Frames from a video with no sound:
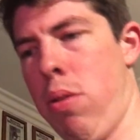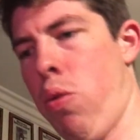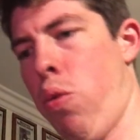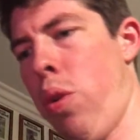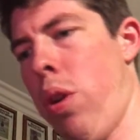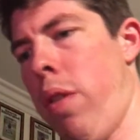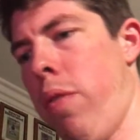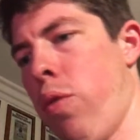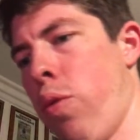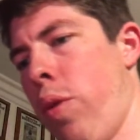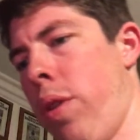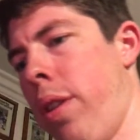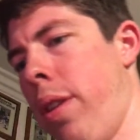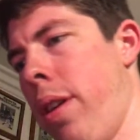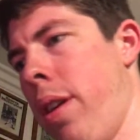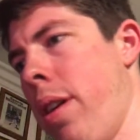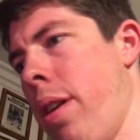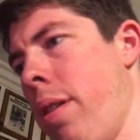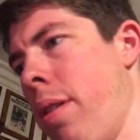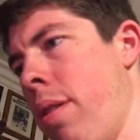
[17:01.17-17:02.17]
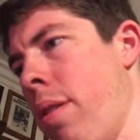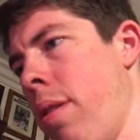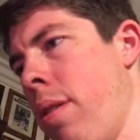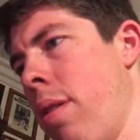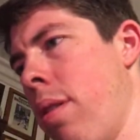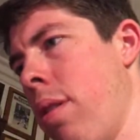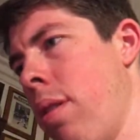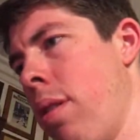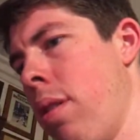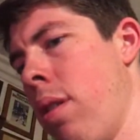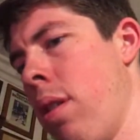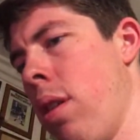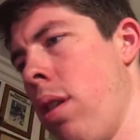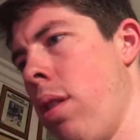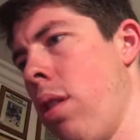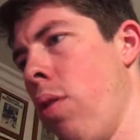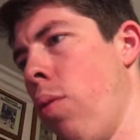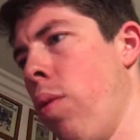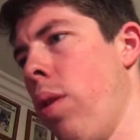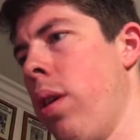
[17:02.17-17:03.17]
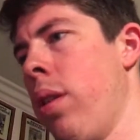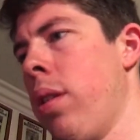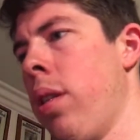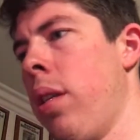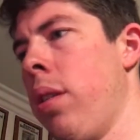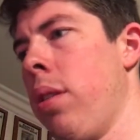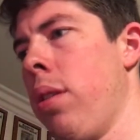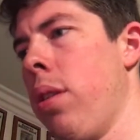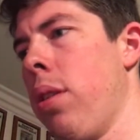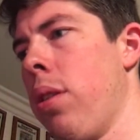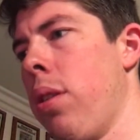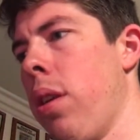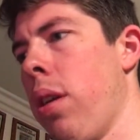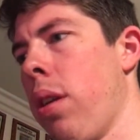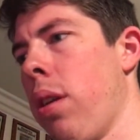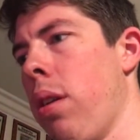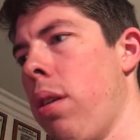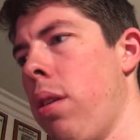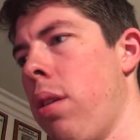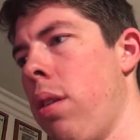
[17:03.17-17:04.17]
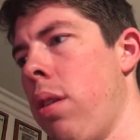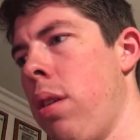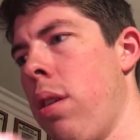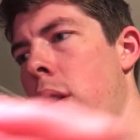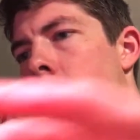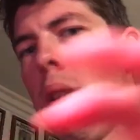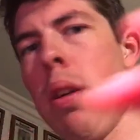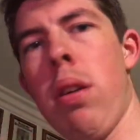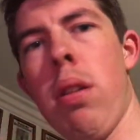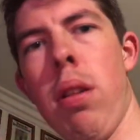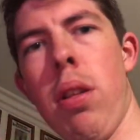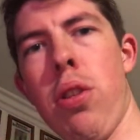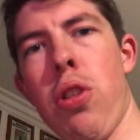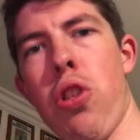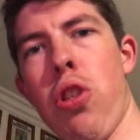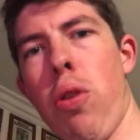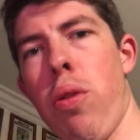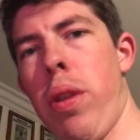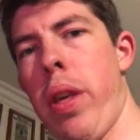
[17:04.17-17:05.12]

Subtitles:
12/29. The one tends to stick. Let's show